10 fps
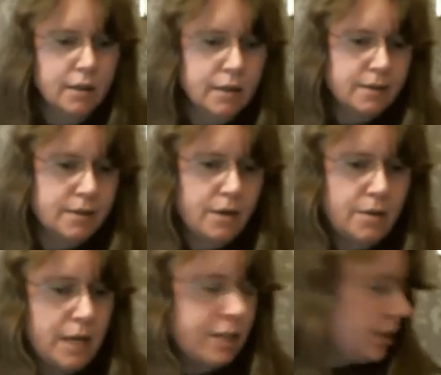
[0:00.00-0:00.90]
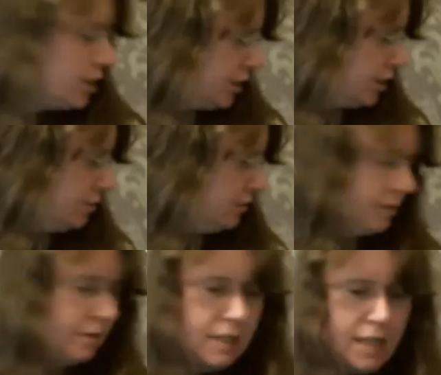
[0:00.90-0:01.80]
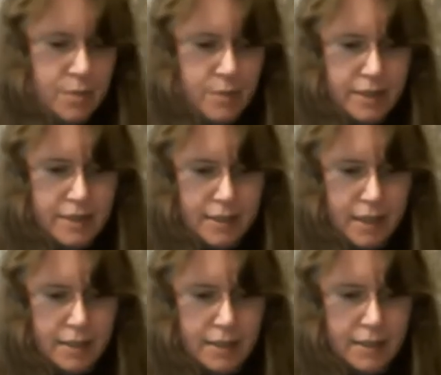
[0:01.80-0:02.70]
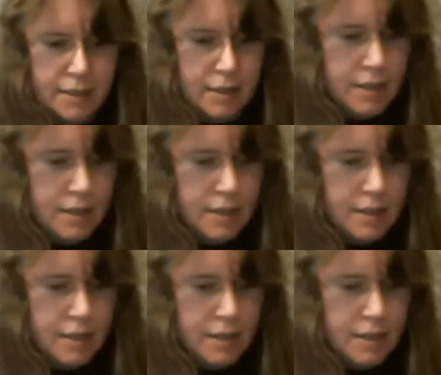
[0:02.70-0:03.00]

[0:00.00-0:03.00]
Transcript: so I'll just show you the little bit that I did.